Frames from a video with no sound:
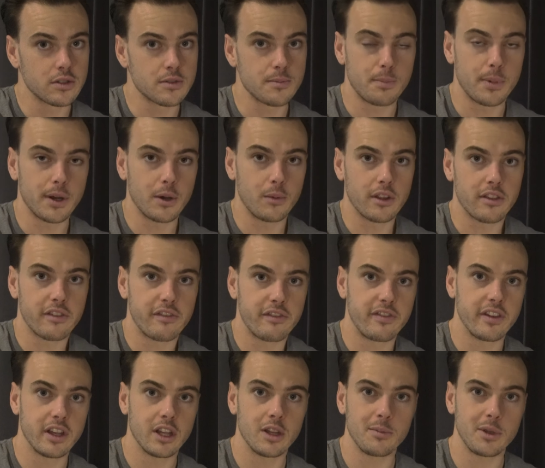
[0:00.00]
but with
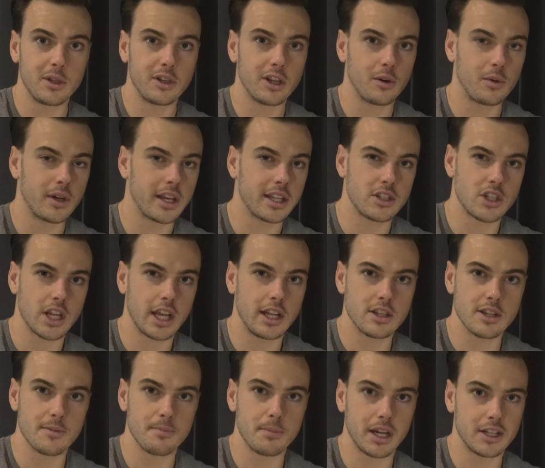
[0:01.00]
film, you don't want to change
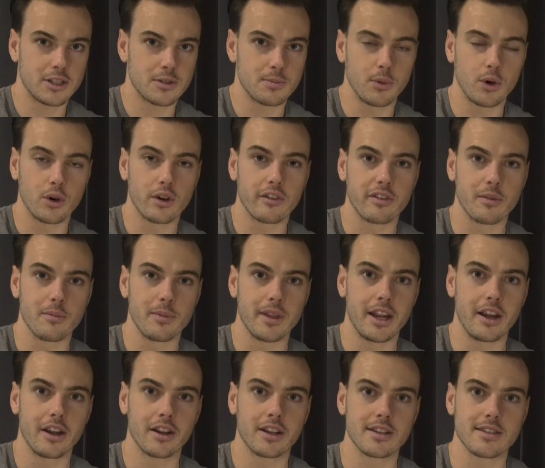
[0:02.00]
it much more from
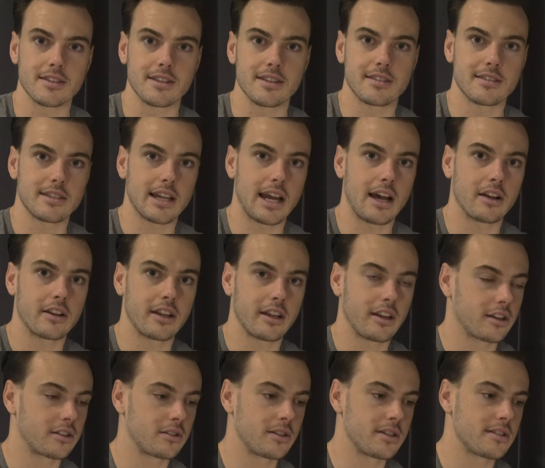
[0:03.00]
there because the style
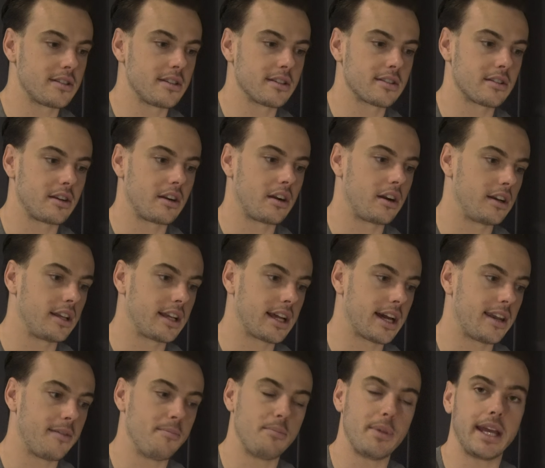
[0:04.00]
characteristics are already
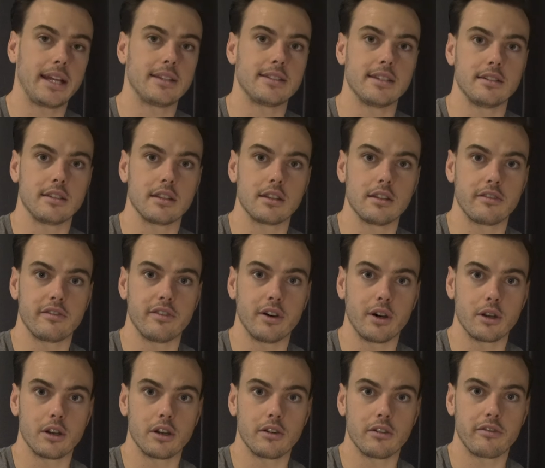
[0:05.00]
kind of baked into the
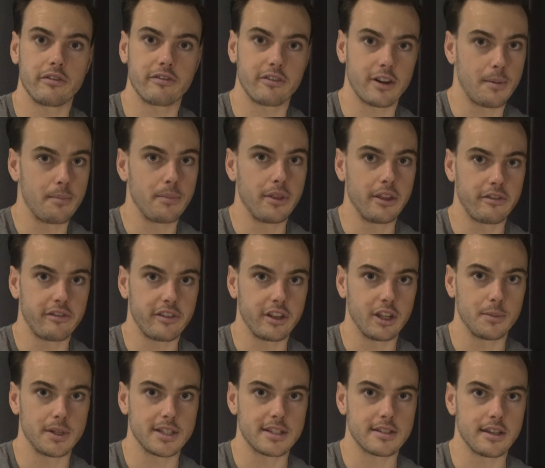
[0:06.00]
photo from the
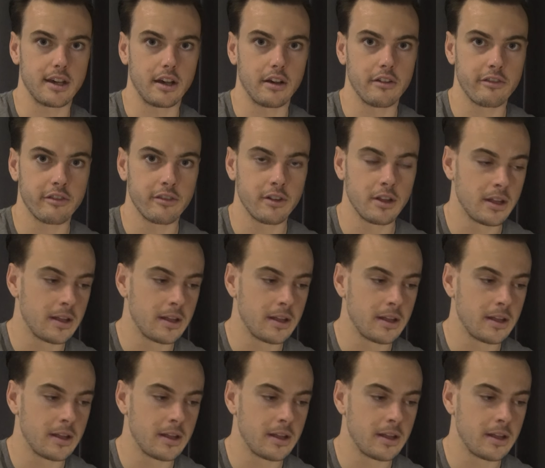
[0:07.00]
film itself.